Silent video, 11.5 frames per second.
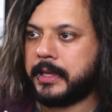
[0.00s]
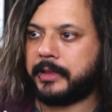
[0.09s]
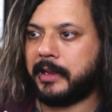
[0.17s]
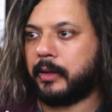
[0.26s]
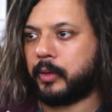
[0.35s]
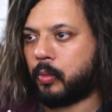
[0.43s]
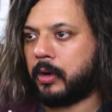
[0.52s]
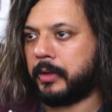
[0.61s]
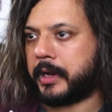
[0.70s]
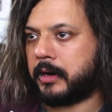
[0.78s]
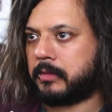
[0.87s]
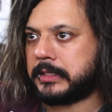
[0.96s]
The other wall
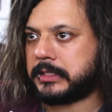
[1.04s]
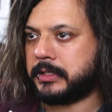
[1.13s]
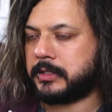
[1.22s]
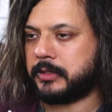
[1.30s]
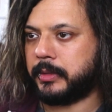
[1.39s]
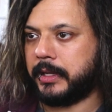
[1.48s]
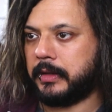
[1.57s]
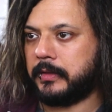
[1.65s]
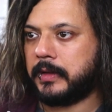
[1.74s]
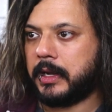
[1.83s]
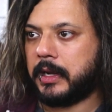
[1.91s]
that it runs into is,